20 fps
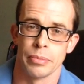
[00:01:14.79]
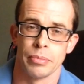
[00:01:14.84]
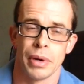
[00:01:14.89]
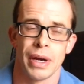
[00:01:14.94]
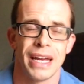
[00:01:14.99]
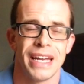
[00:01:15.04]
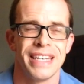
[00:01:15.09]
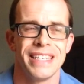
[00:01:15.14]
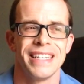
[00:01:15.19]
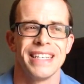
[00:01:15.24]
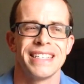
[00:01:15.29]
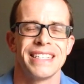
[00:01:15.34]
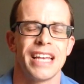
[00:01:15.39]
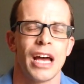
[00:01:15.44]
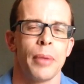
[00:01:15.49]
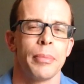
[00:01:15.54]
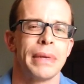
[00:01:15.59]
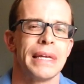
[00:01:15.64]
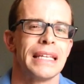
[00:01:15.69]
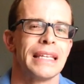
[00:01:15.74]
But he did
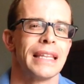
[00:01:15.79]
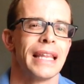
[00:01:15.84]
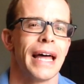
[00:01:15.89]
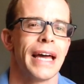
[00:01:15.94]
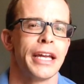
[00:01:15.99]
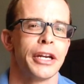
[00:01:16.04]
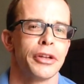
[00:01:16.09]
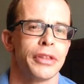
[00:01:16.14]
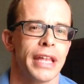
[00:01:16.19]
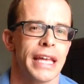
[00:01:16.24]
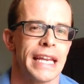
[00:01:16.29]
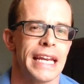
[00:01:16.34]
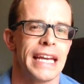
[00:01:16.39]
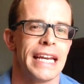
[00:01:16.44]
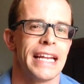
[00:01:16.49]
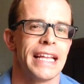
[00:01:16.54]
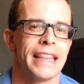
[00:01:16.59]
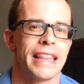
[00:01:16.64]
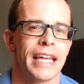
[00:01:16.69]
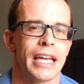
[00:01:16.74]
tell me later that
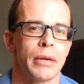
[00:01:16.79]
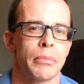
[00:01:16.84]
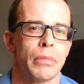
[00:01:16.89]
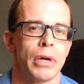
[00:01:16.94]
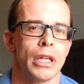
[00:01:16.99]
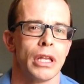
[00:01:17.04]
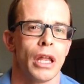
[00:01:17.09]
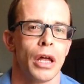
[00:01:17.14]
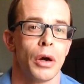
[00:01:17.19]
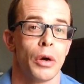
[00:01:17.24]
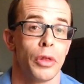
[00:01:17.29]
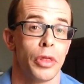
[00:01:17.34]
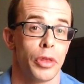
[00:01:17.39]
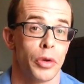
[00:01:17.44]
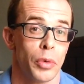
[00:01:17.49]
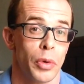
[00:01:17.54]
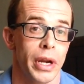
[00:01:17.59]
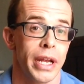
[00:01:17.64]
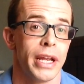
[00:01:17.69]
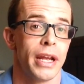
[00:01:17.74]
anything below
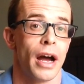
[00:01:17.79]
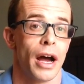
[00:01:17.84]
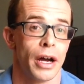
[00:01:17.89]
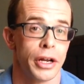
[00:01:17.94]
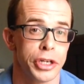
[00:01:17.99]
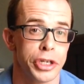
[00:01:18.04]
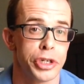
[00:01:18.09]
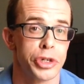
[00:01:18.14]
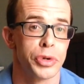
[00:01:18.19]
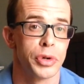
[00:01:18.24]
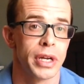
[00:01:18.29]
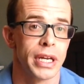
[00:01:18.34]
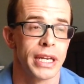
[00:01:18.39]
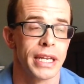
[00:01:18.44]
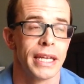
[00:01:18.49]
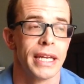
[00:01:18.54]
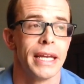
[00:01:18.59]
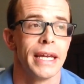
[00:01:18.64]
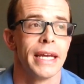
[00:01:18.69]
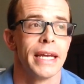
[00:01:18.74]

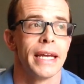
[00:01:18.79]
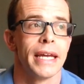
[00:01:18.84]
300,